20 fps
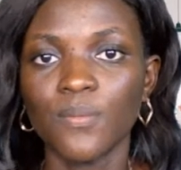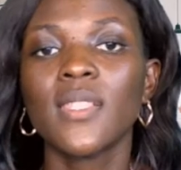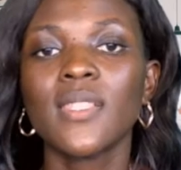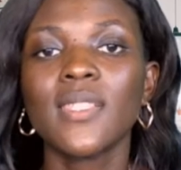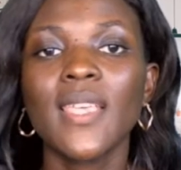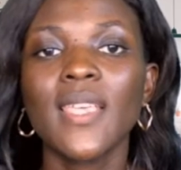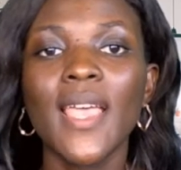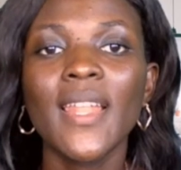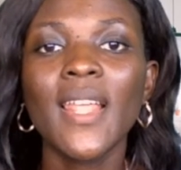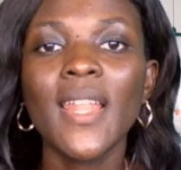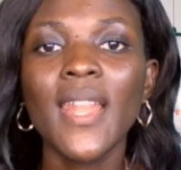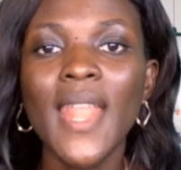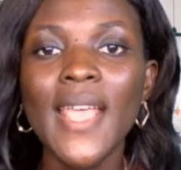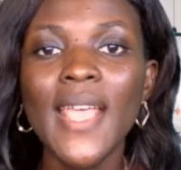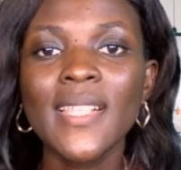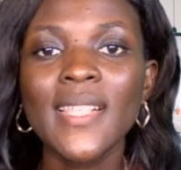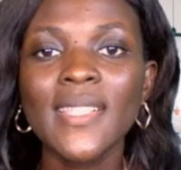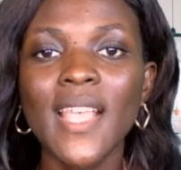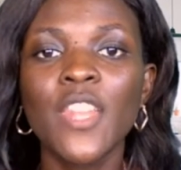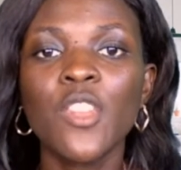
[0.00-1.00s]

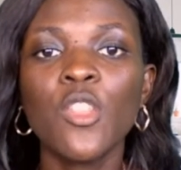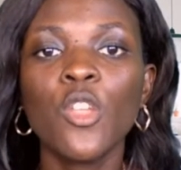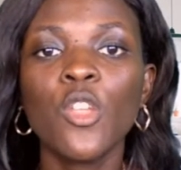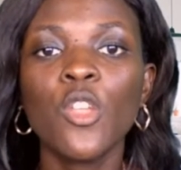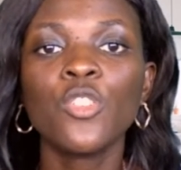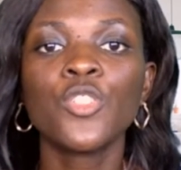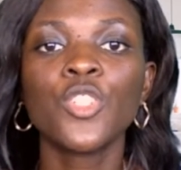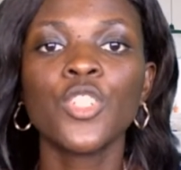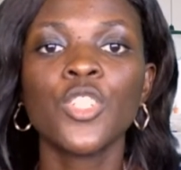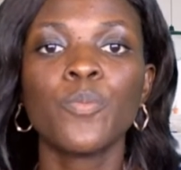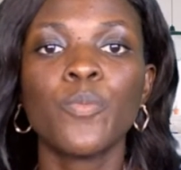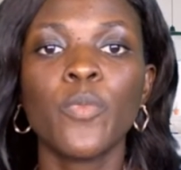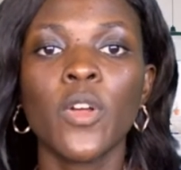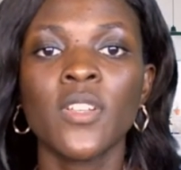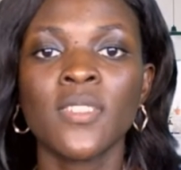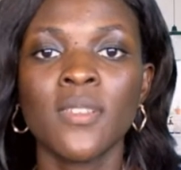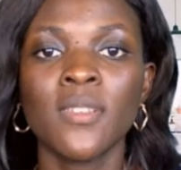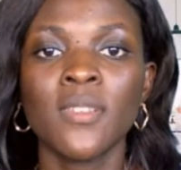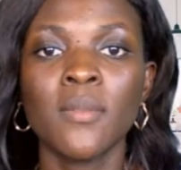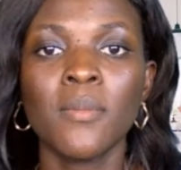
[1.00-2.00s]
Togetherness and not just
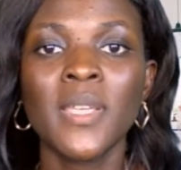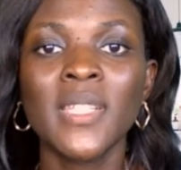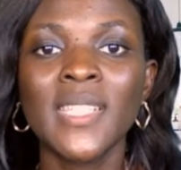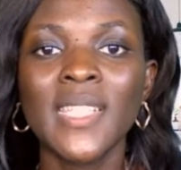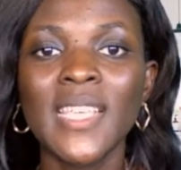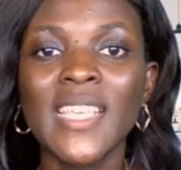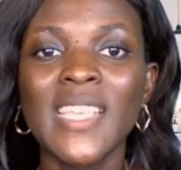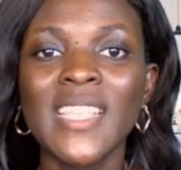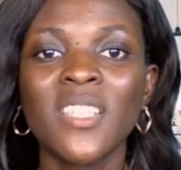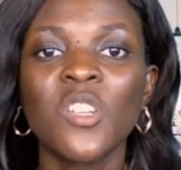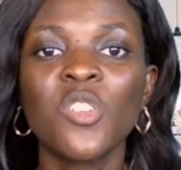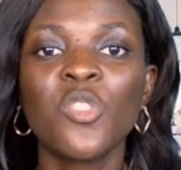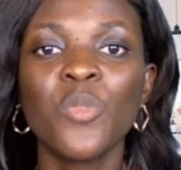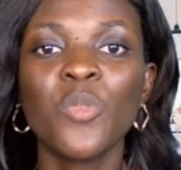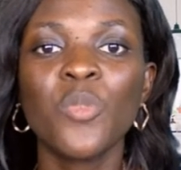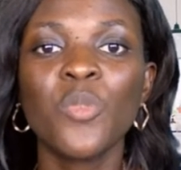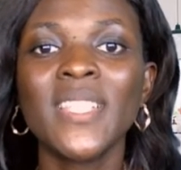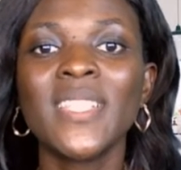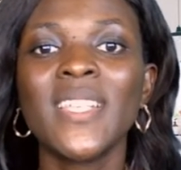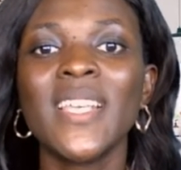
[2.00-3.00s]
proximity is the
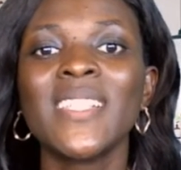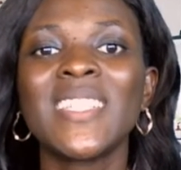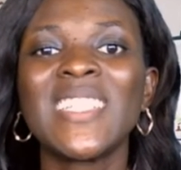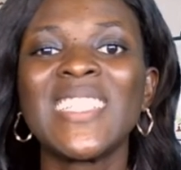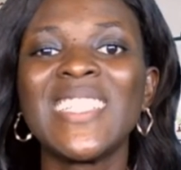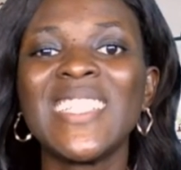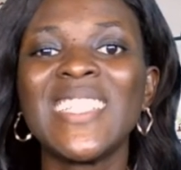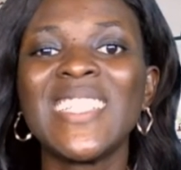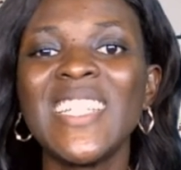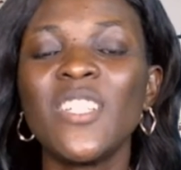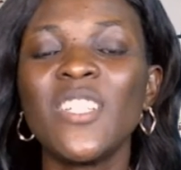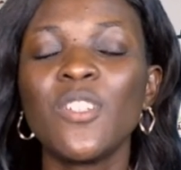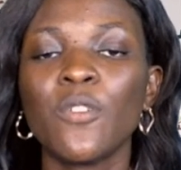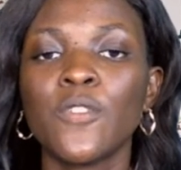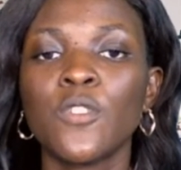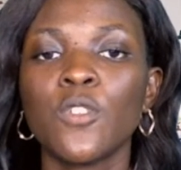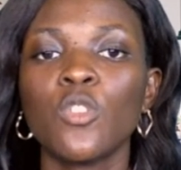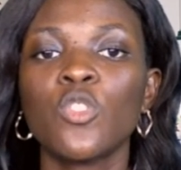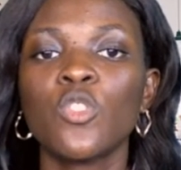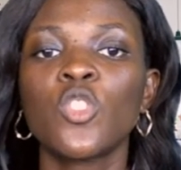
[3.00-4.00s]
greatest need of
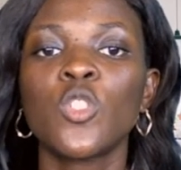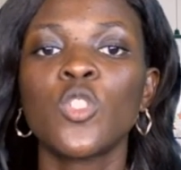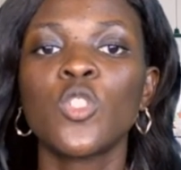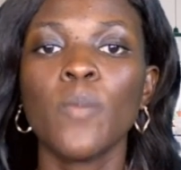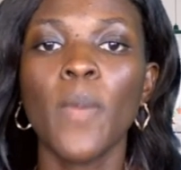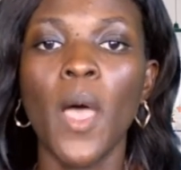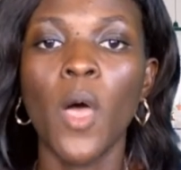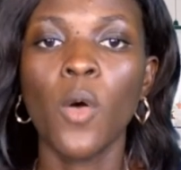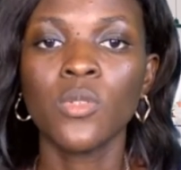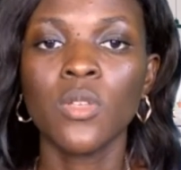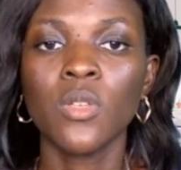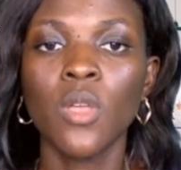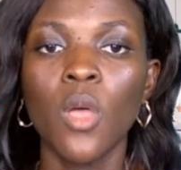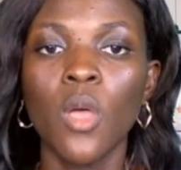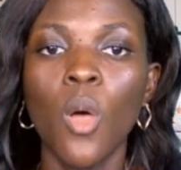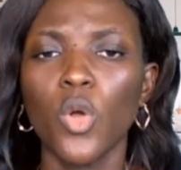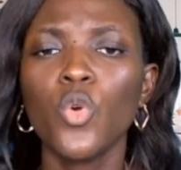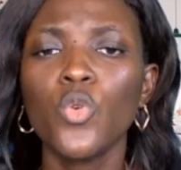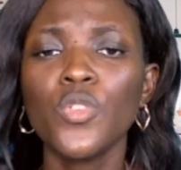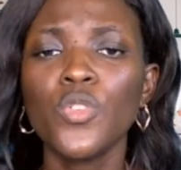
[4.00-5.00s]
such spouse
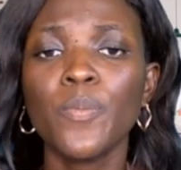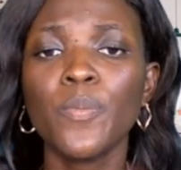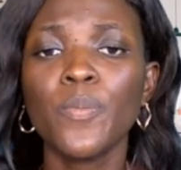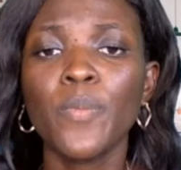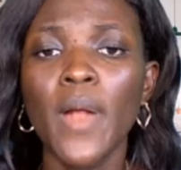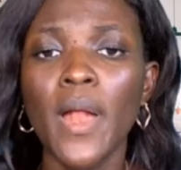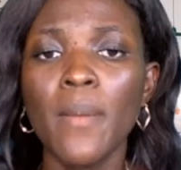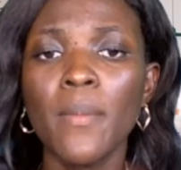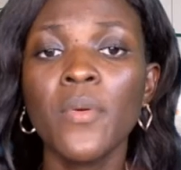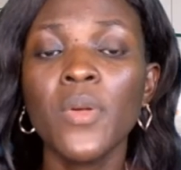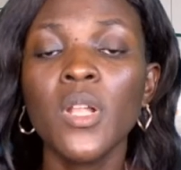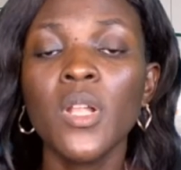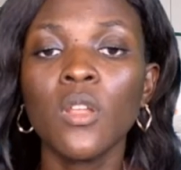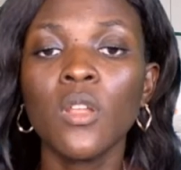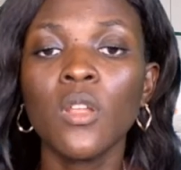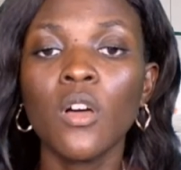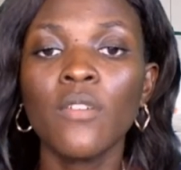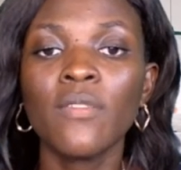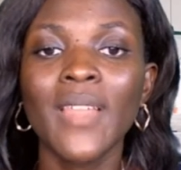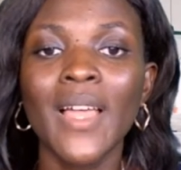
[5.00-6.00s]
whose primary
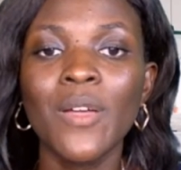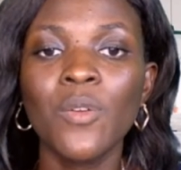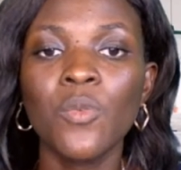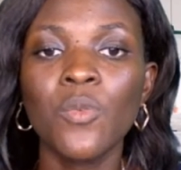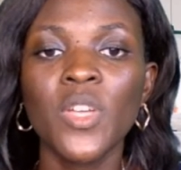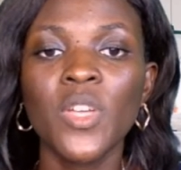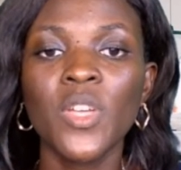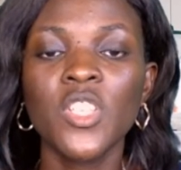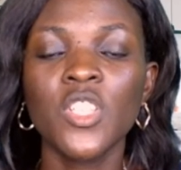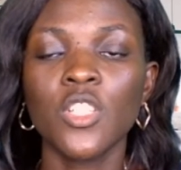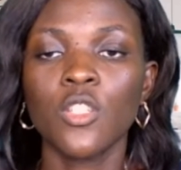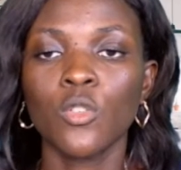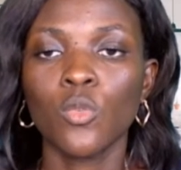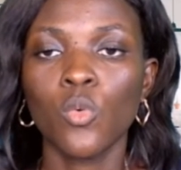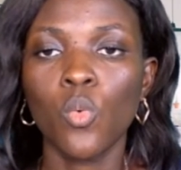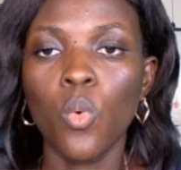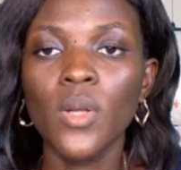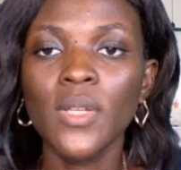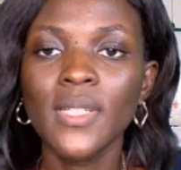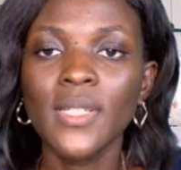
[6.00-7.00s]
love language is
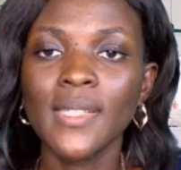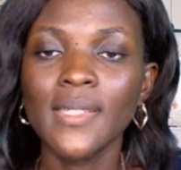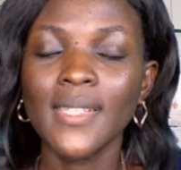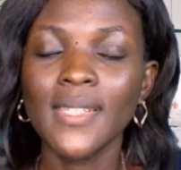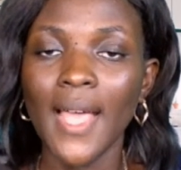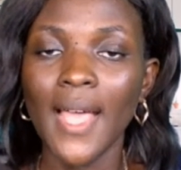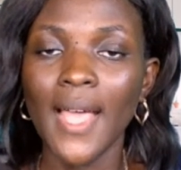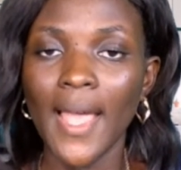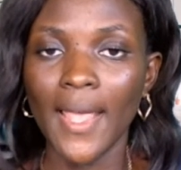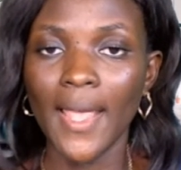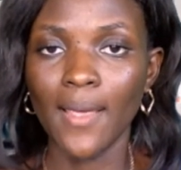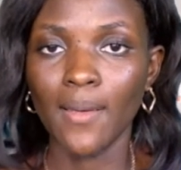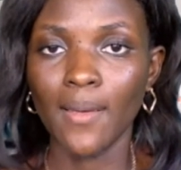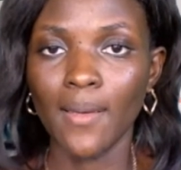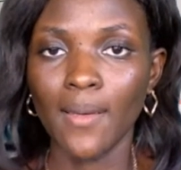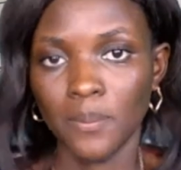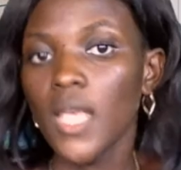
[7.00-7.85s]
quality time.